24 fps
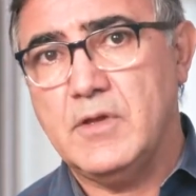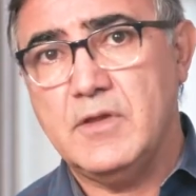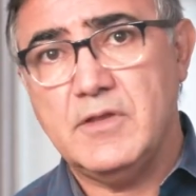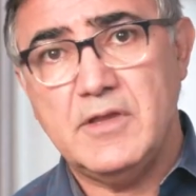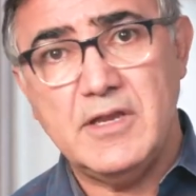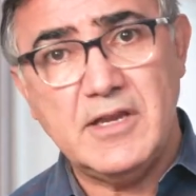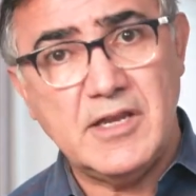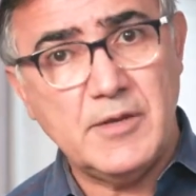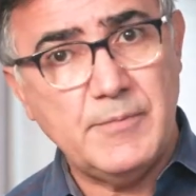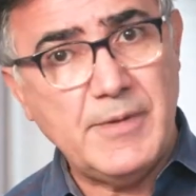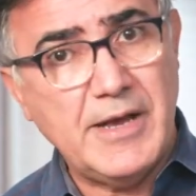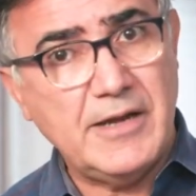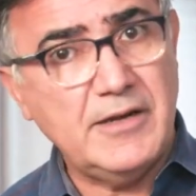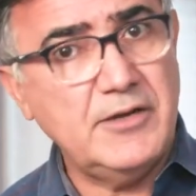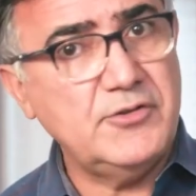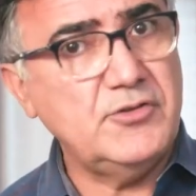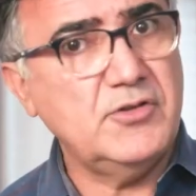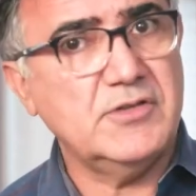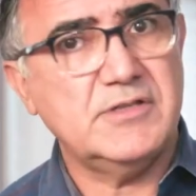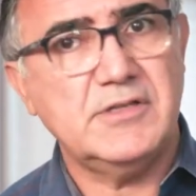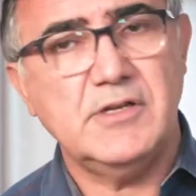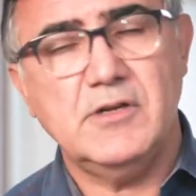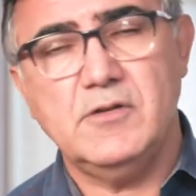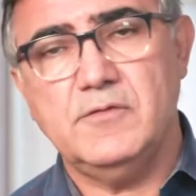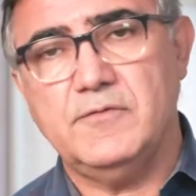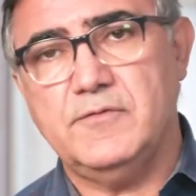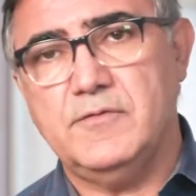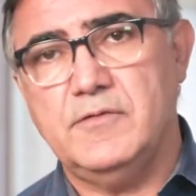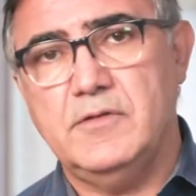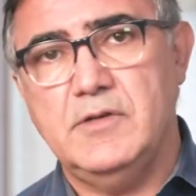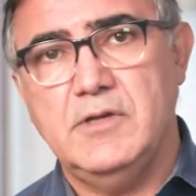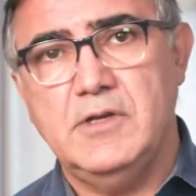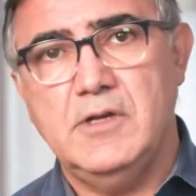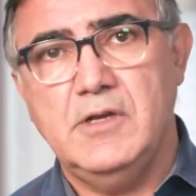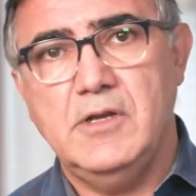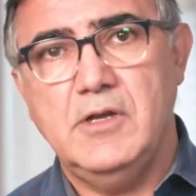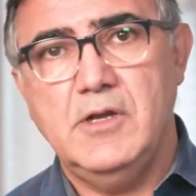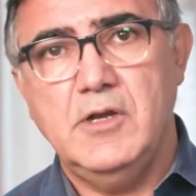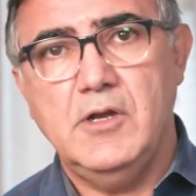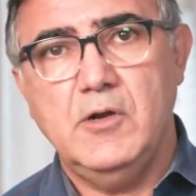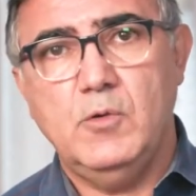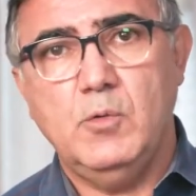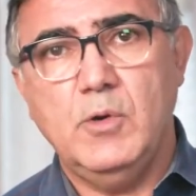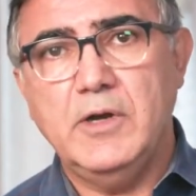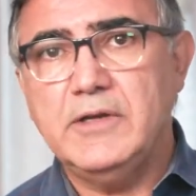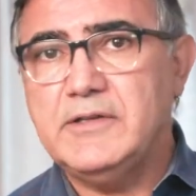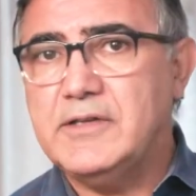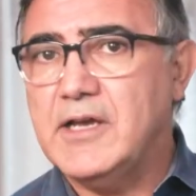Think about it yourself.
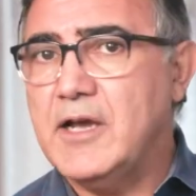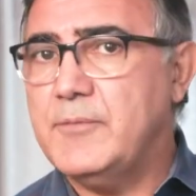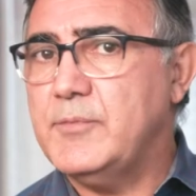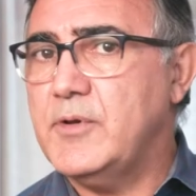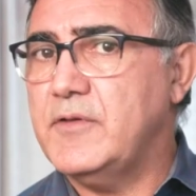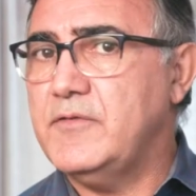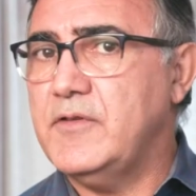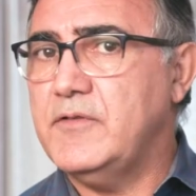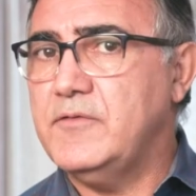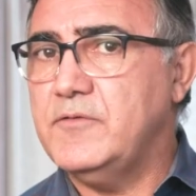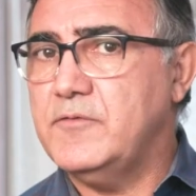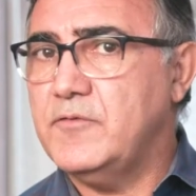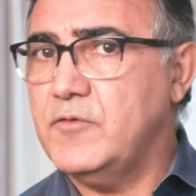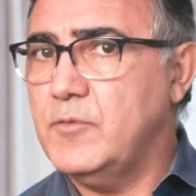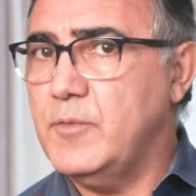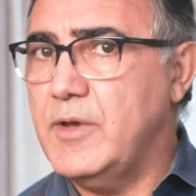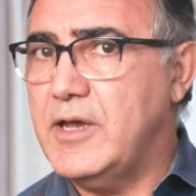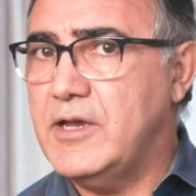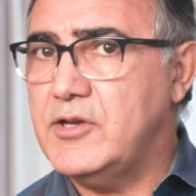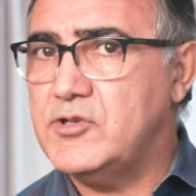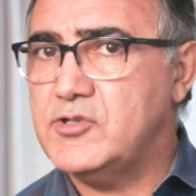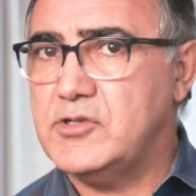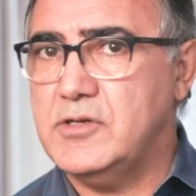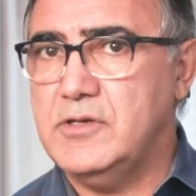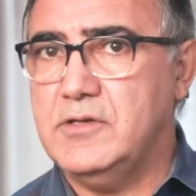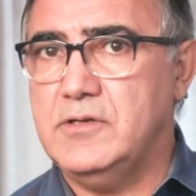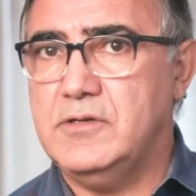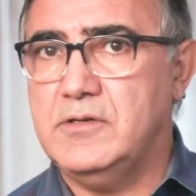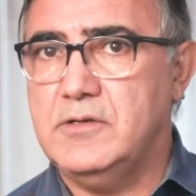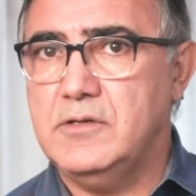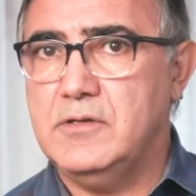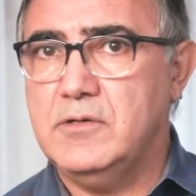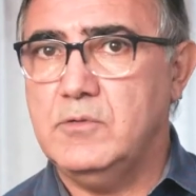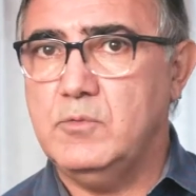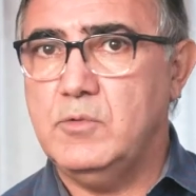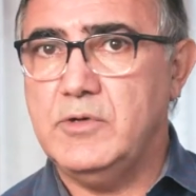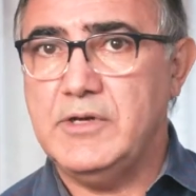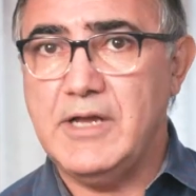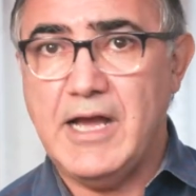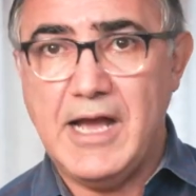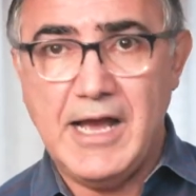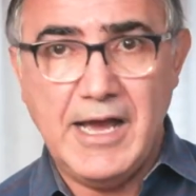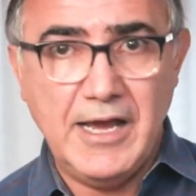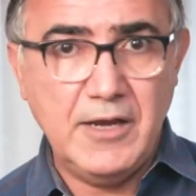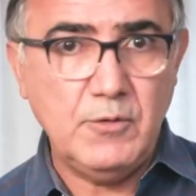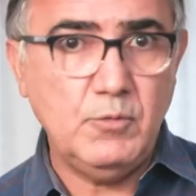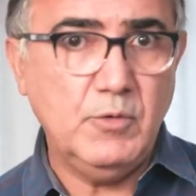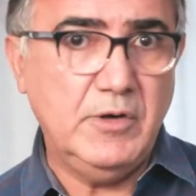What type of information would
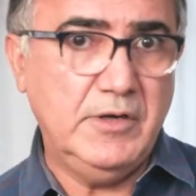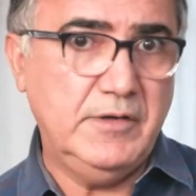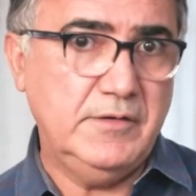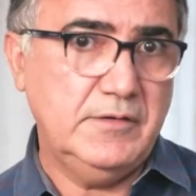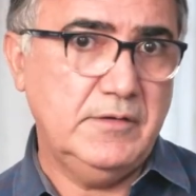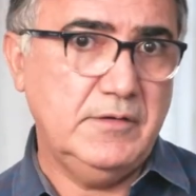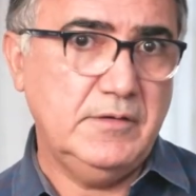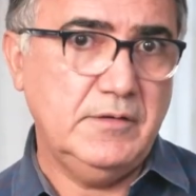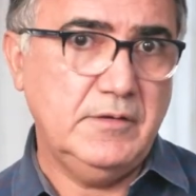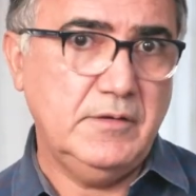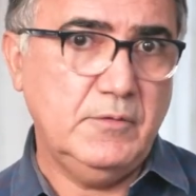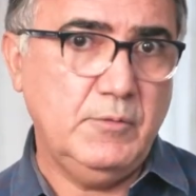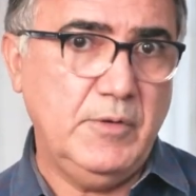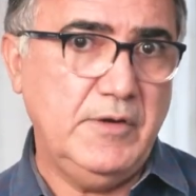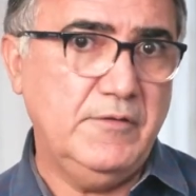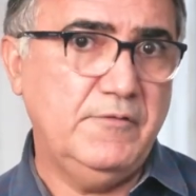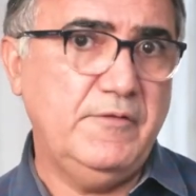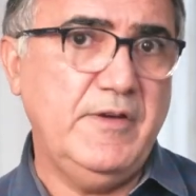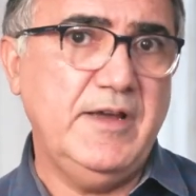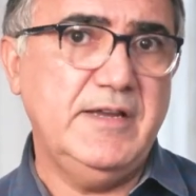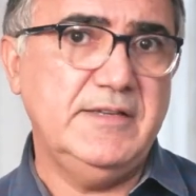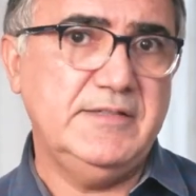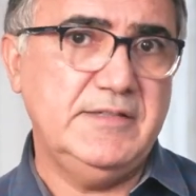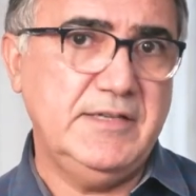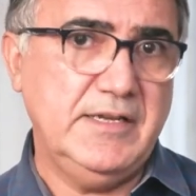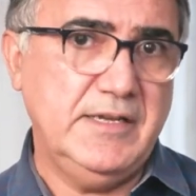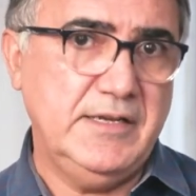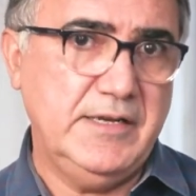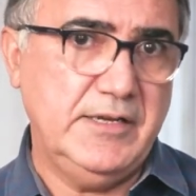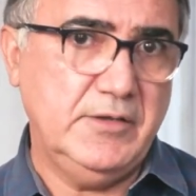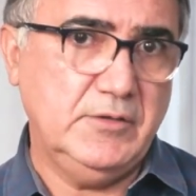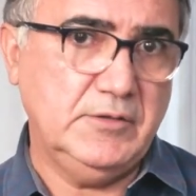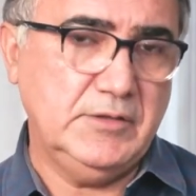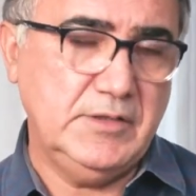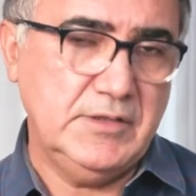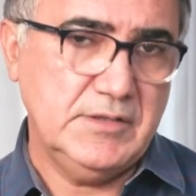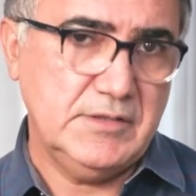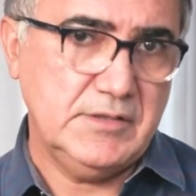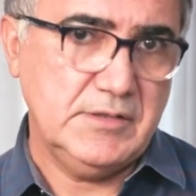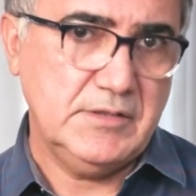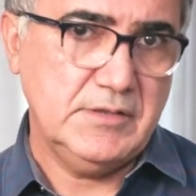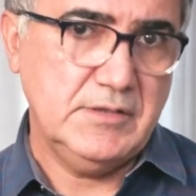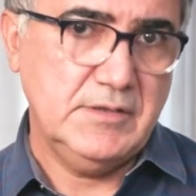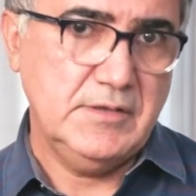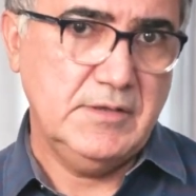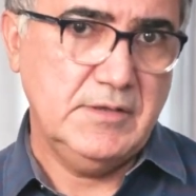I want when facing an illness?